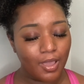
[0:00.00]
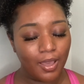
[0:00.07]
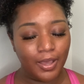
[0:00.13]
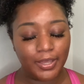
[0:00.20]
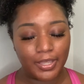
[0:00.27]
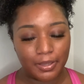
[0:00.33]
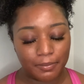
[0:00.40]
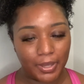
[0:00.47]
I
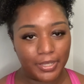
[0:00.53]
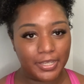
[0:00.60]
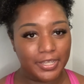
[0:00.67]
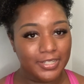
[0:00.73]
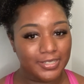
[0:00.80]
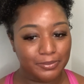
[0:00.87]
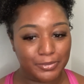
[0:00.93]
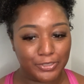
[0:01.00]
get my
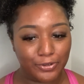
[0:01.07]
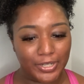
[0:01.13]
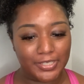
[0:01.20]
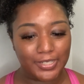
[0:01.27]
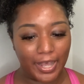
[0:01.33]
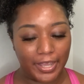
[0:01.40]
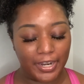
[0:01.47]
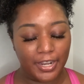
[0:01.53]
keys, I'm so
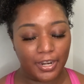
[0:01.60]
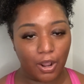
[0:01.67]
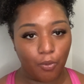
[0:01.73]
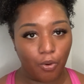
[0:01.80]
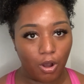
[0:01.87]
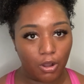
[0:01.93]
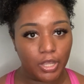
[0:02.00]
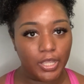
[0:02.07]
excited, and I
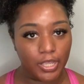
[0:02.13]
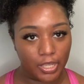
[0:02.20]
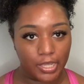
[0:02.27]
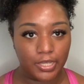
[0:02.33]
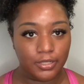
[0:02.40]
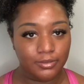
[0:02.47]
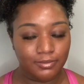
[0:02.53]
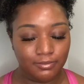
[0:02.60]
walk in.